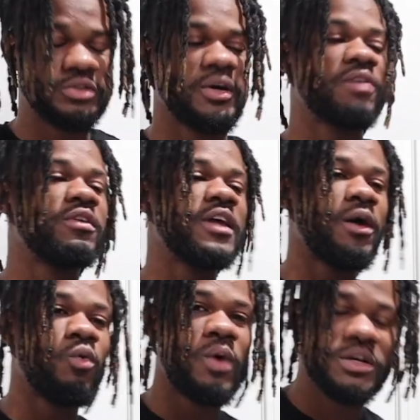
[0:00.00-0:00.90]
So every
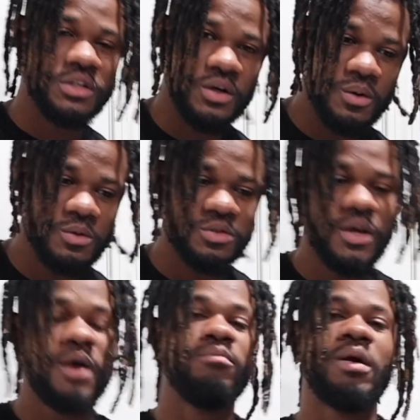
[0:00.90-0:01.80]
time we wash clothes,
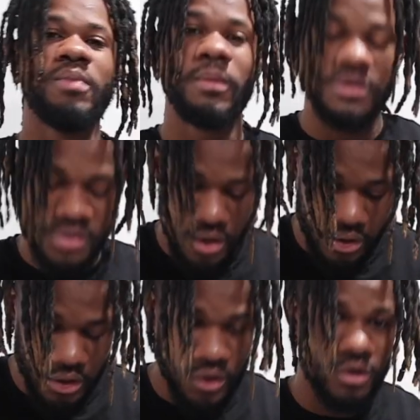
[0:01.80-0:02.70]
my baby
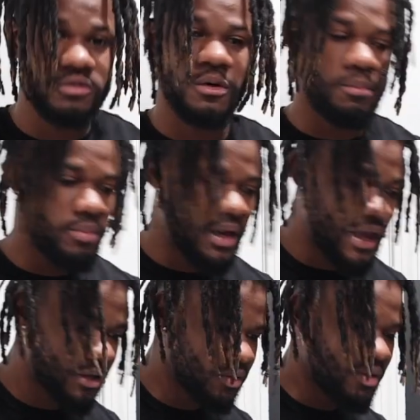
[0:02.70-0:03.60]
sorted her clothes from
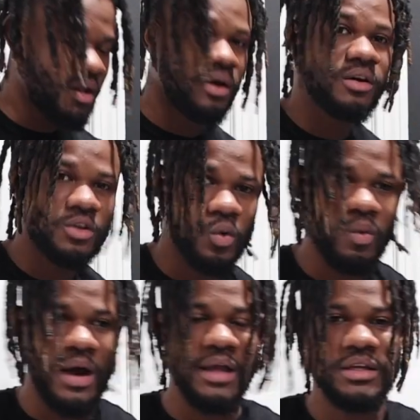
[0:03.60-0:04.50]
black to color to
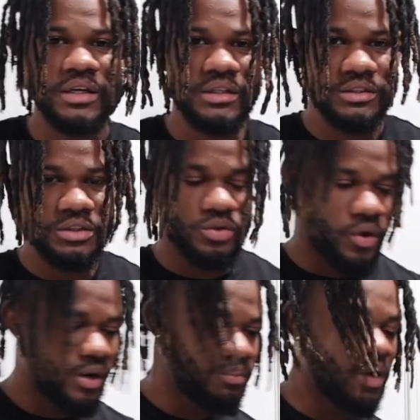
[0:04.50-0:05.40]
white. She
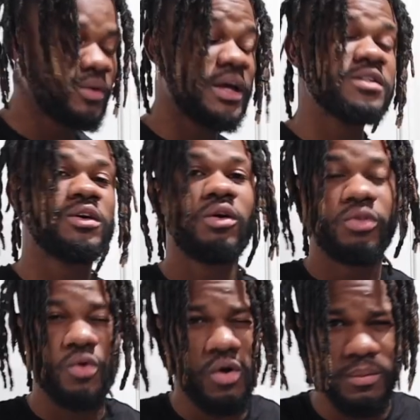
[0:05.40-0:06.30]
sorted them out and she go
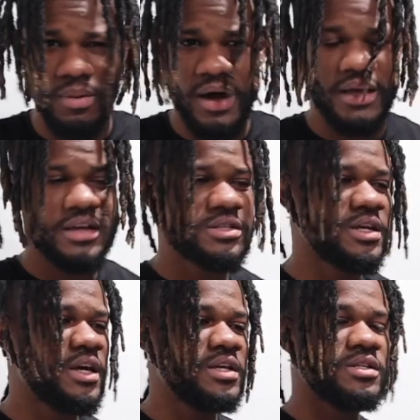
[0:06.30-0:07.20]
through all the pockets
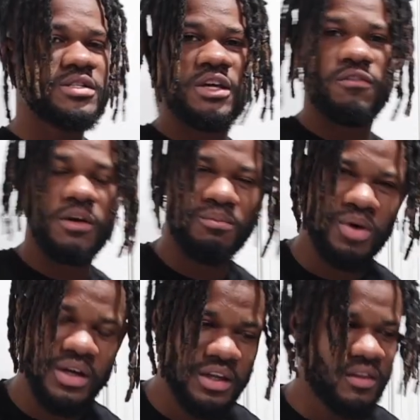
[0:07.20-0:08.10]
to save any
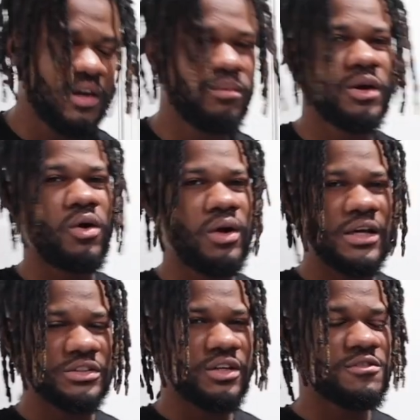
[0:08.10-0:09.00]
money in them and all
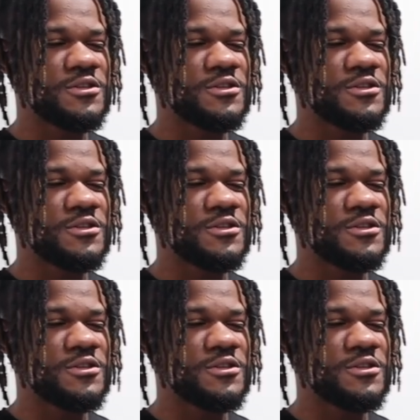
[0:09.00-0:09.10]
that stuff.